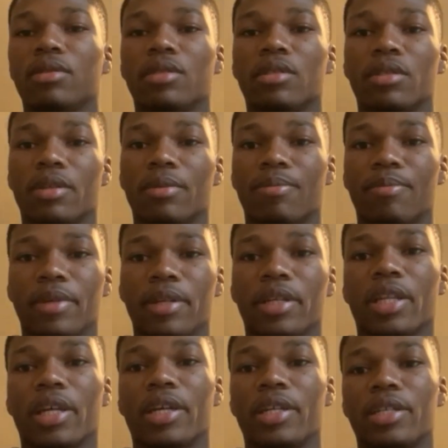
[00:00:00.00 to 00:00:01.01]
to compete.
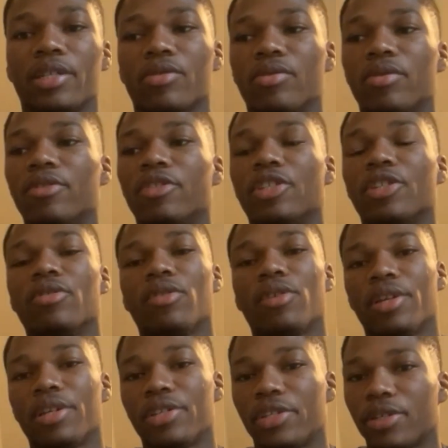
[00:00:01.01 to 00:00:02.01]
Like it's cool she go
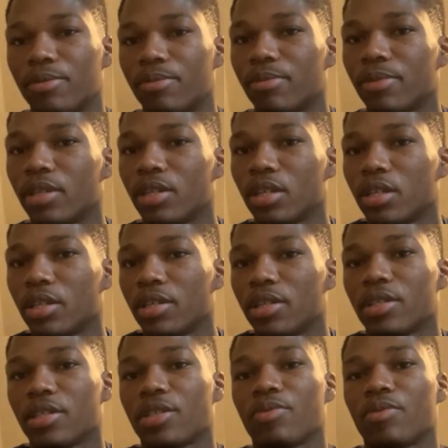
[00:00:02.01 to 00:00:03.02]
to the gym
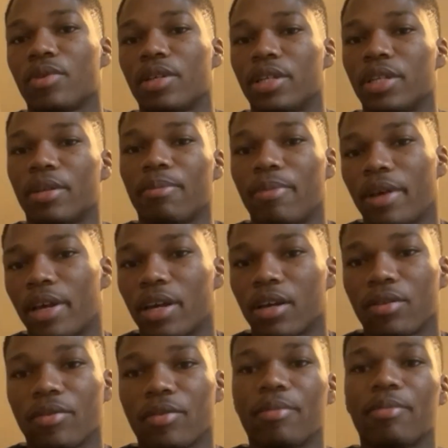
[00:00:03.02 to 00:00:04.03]
she want to hit the bag a
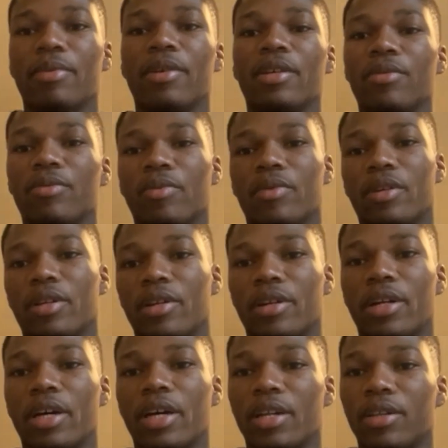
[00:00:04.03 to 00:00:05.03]
little bit, you know, learn
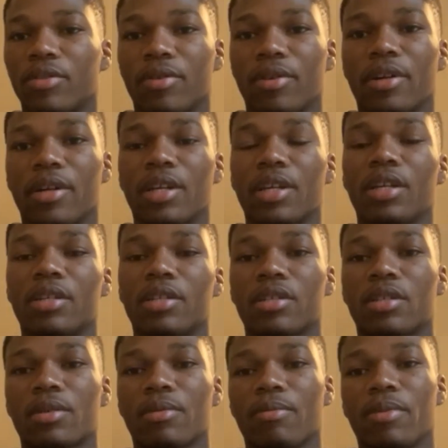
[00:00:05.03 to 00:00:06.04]
how to throw her
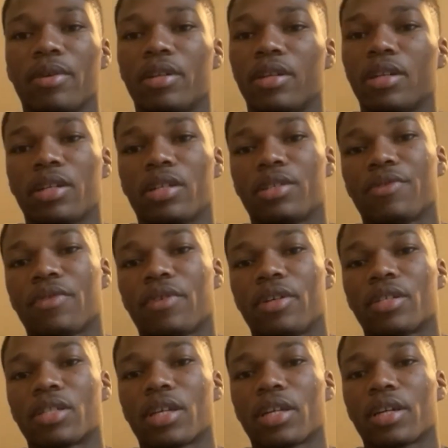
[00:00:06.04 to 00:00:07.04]
hands. But as far
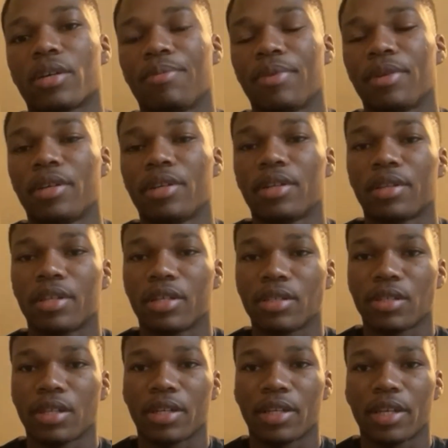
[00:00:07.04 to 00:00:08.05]
as like competing and
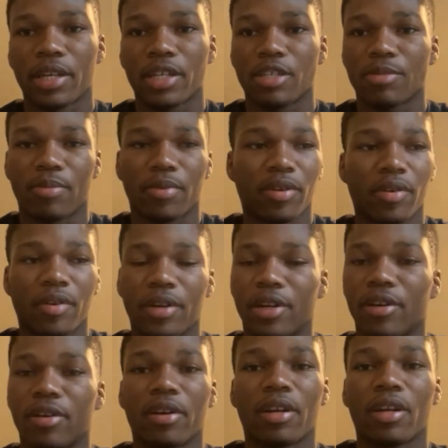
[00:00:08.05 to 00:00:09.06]
things like that, sparring
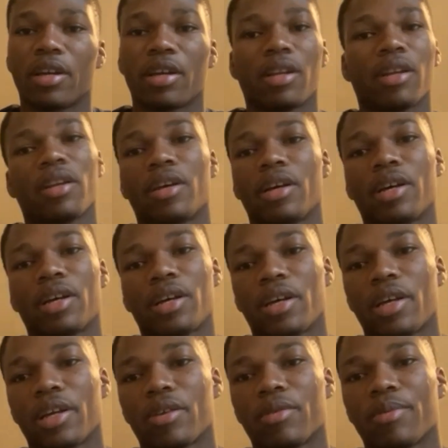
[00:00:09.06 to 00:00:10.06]
and all that, nah,
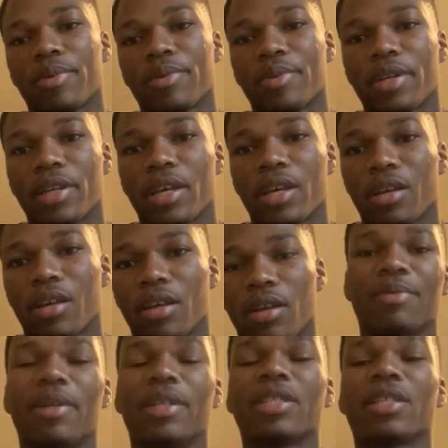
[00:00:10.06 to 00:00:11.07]
I ain't gonna.
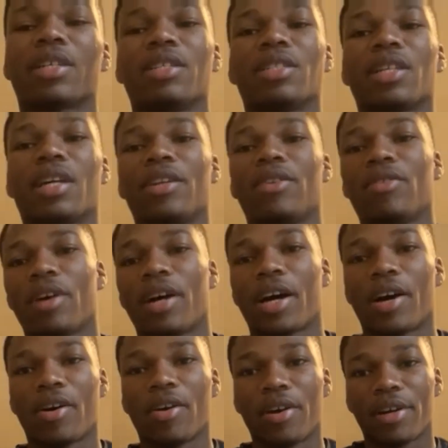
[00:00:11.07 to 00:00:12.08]
Especially because I know
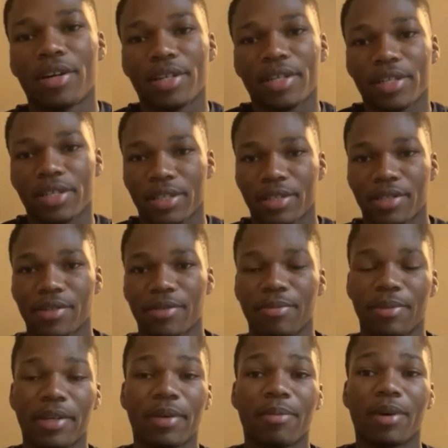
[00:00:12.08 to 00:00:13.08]
how hard it is to
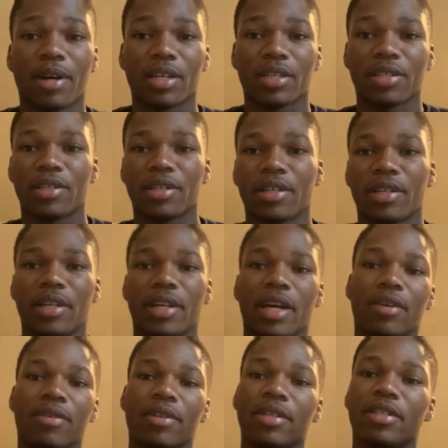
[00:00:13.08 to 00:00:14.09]
be a boxer and
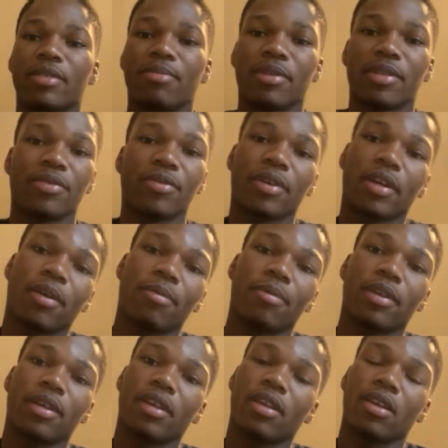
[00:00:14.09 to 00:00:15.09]
how disciplined you gotta
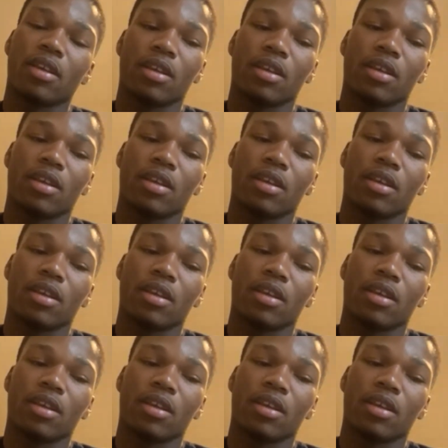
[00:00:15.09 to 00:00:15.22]
be,